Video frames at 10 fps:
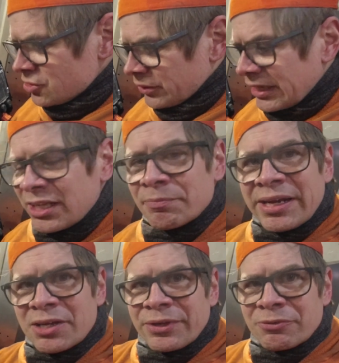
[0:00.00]
so they did
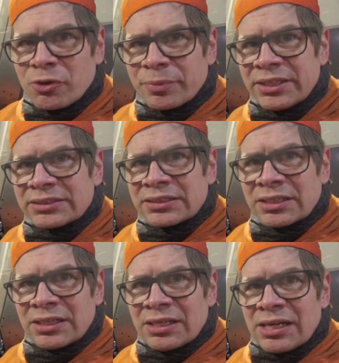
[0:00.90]
benefit from this
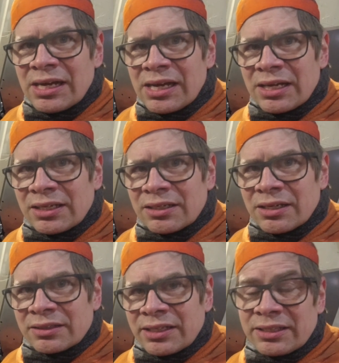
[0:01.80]
and
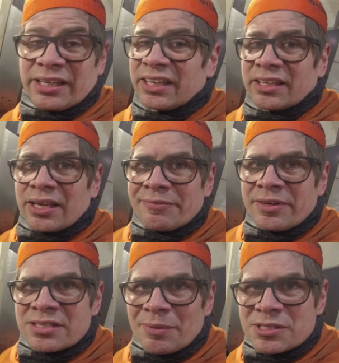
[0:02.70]
then they did give
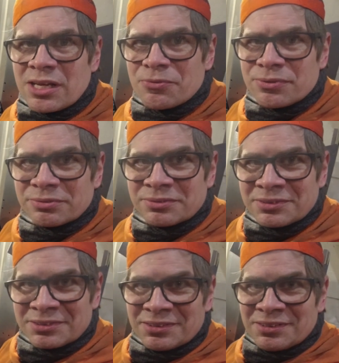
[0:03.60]
me some stuff
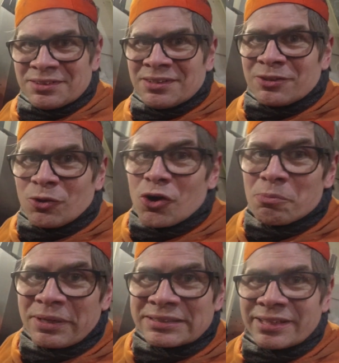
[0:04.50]
to
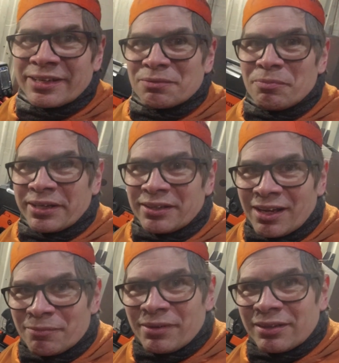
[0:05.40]
compensate my
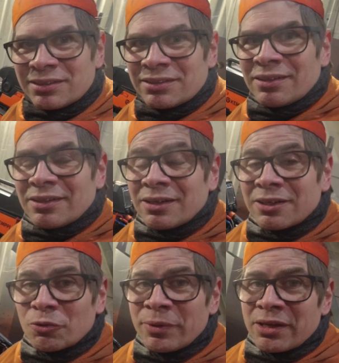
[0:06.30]
time
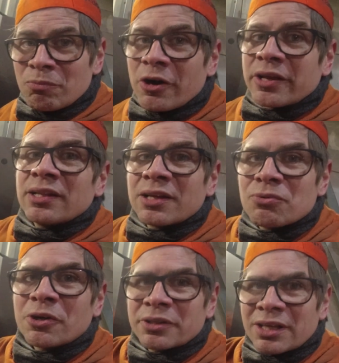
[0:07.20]
to make marketing
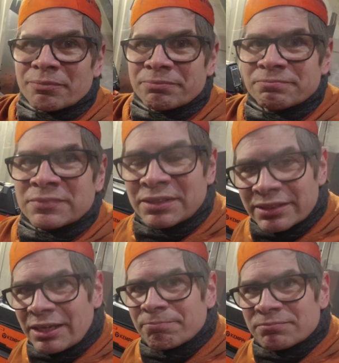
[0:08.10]
for them.
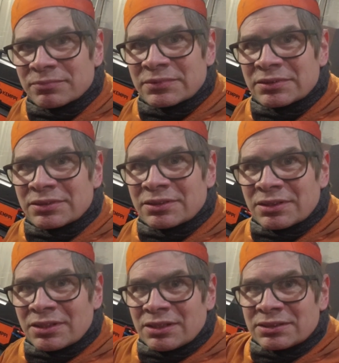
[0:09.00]
Yeah.
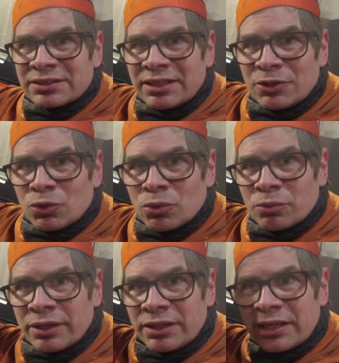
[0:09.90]
See
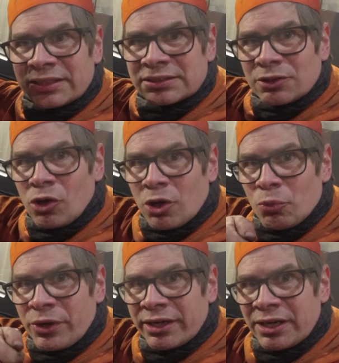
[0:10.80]
you in next
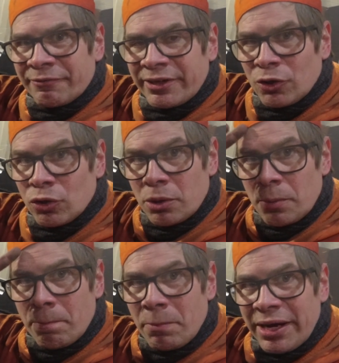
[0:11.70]
longer Welding video.
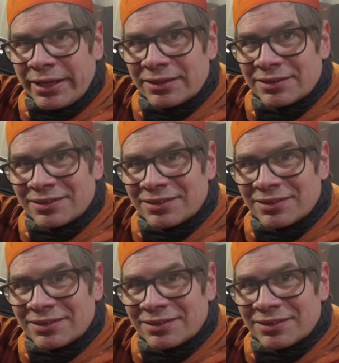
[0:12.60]
Bye.